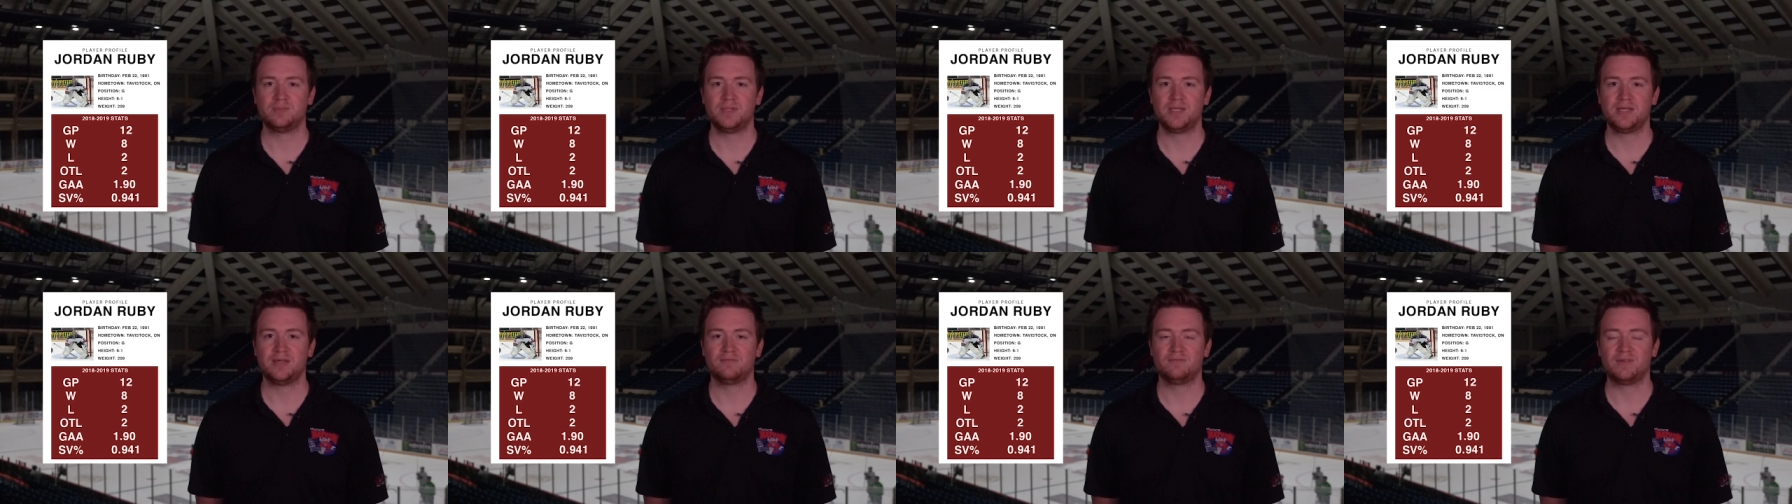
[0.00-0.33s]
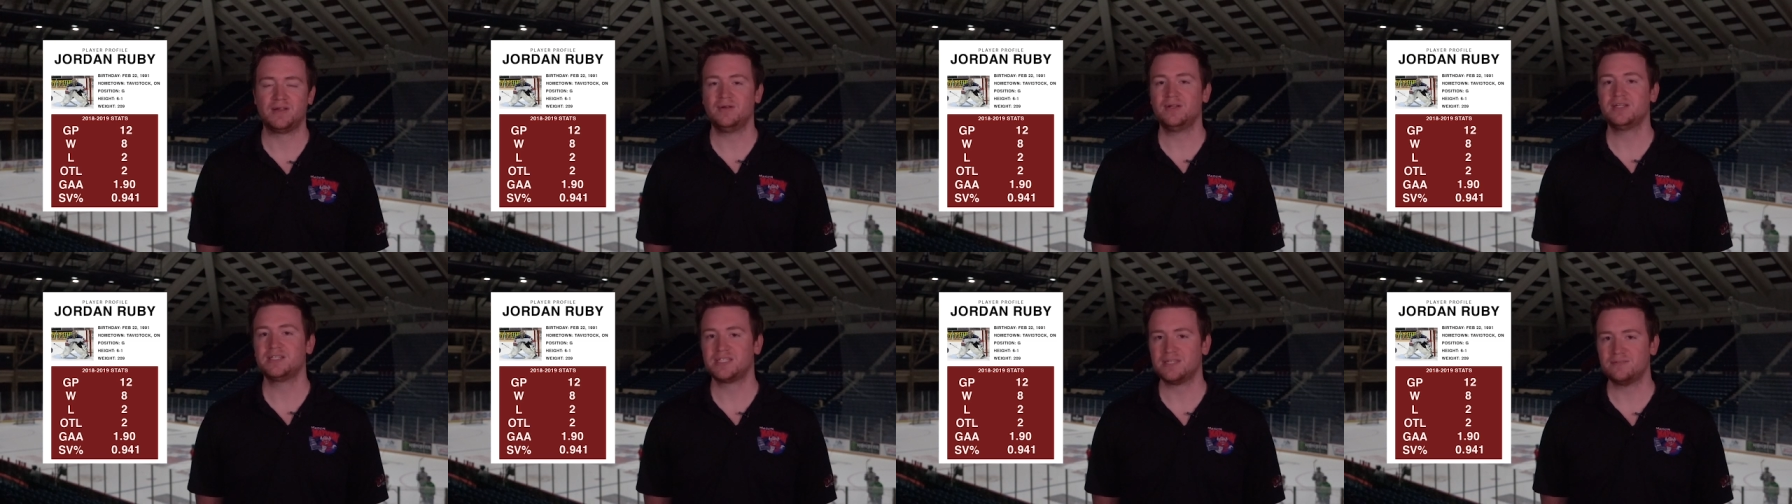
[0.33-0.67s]
be a
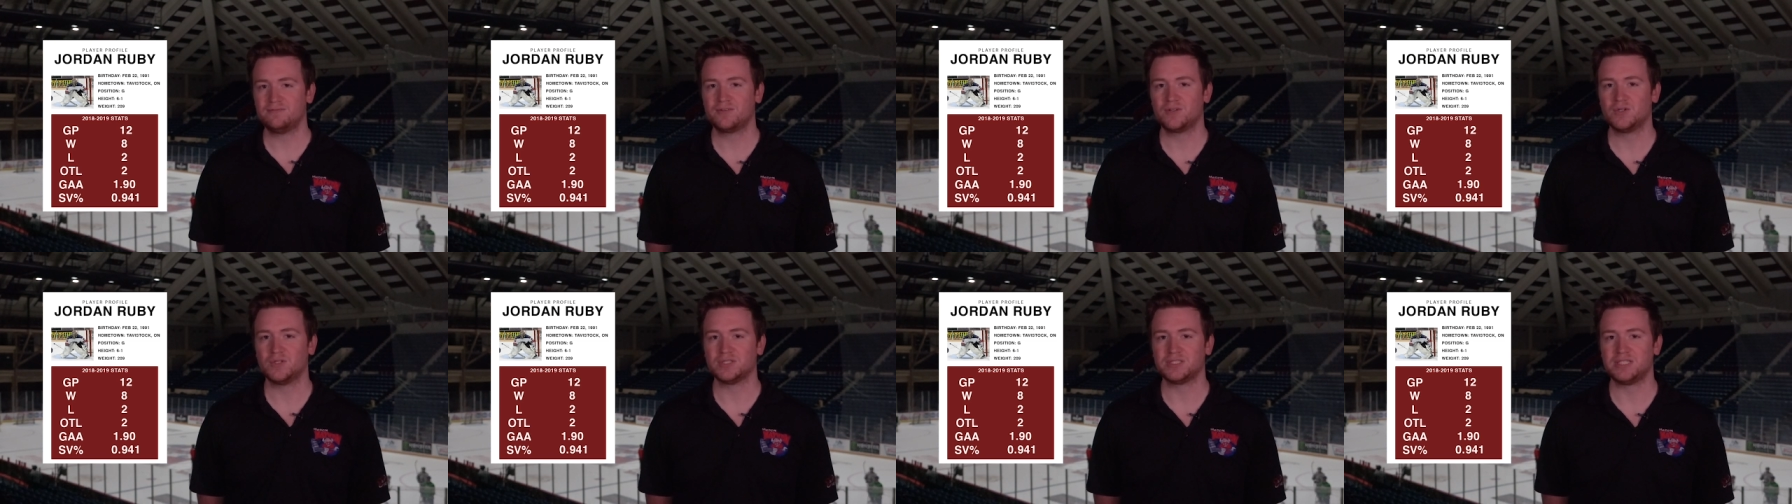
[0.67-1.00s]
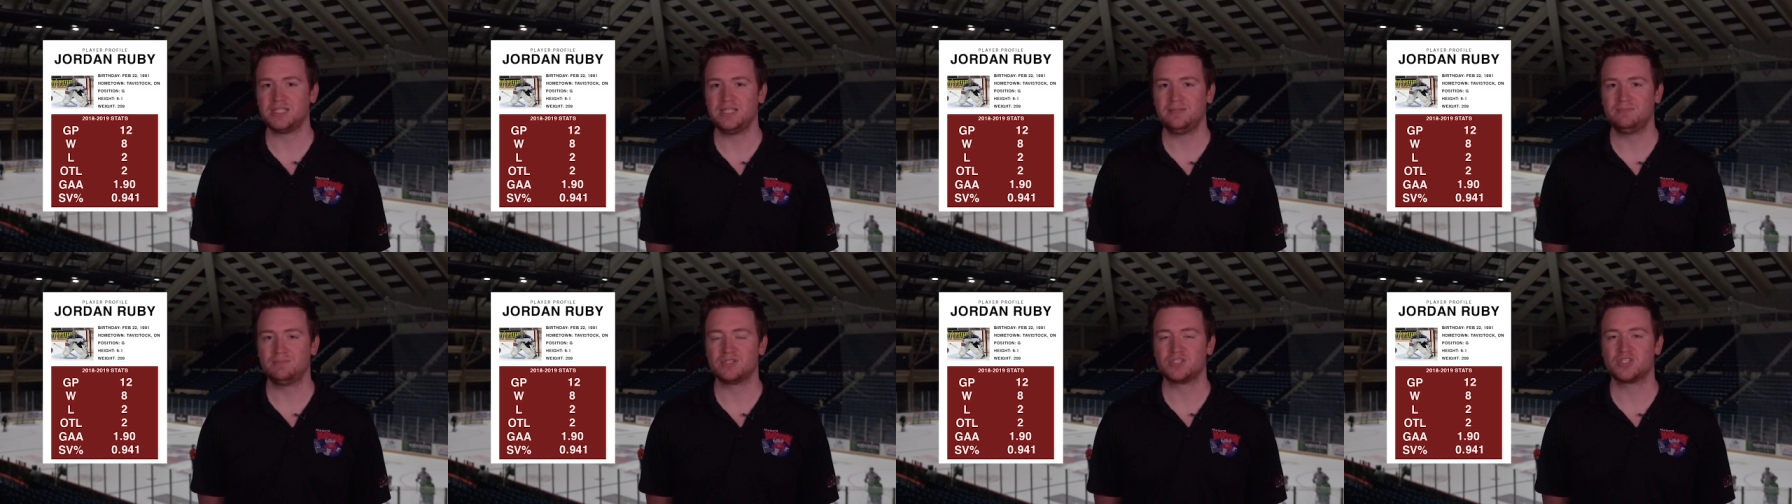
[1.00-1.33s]
very difficult
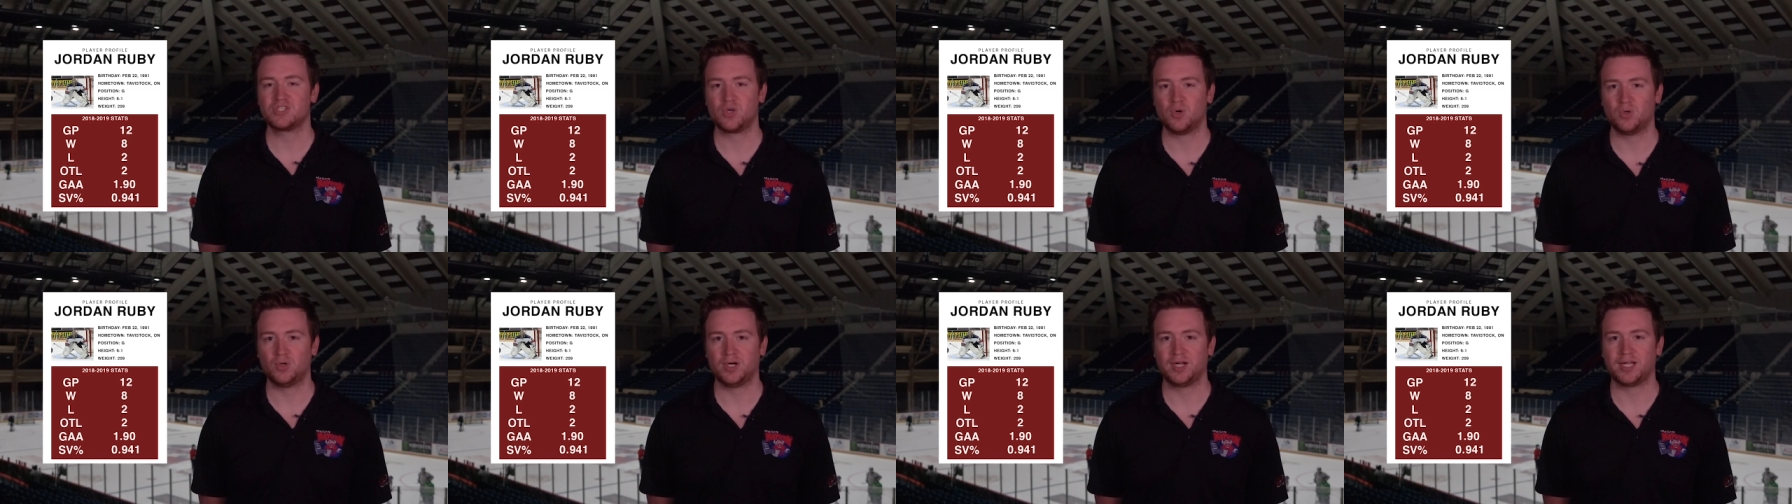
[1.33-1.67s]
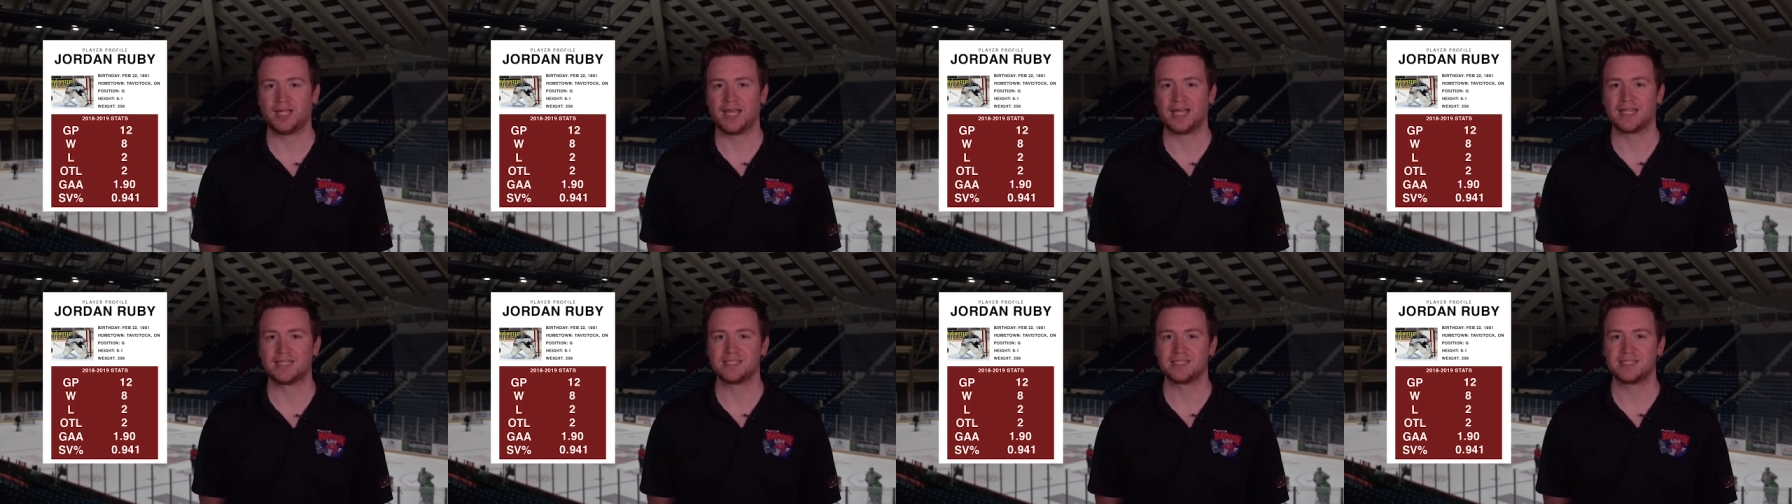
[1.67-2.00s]
team to score
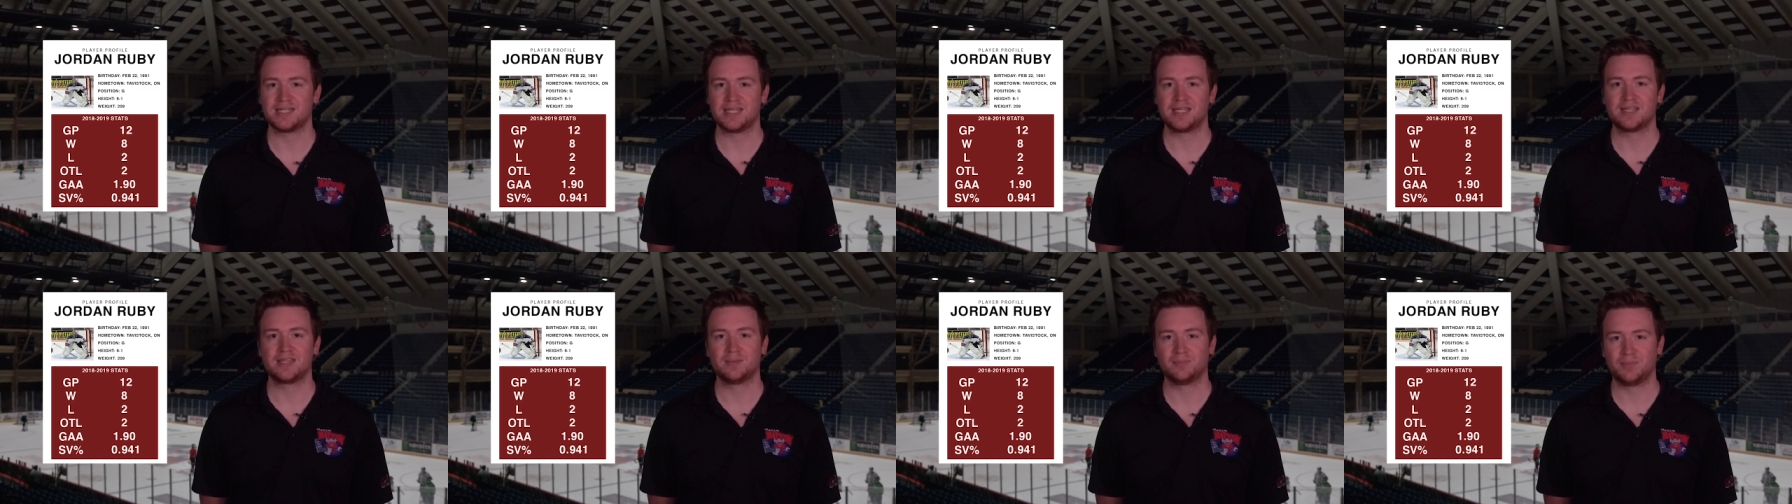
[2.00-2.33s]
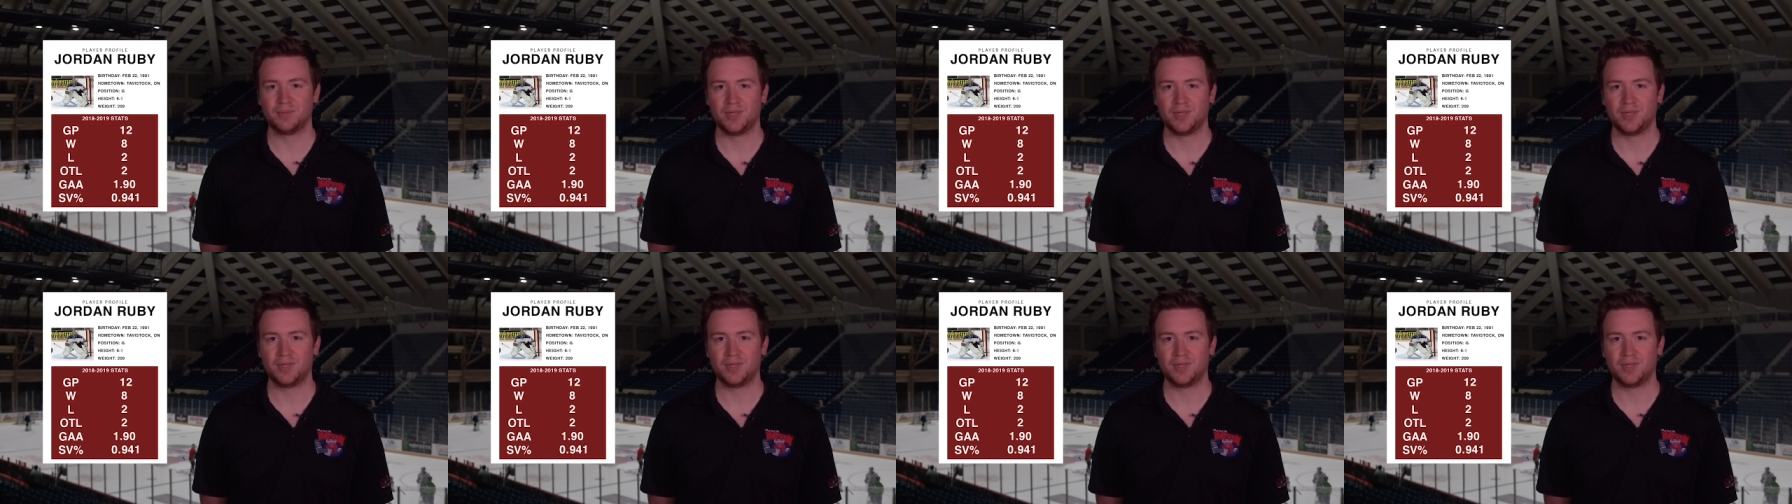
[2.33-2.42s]
against in the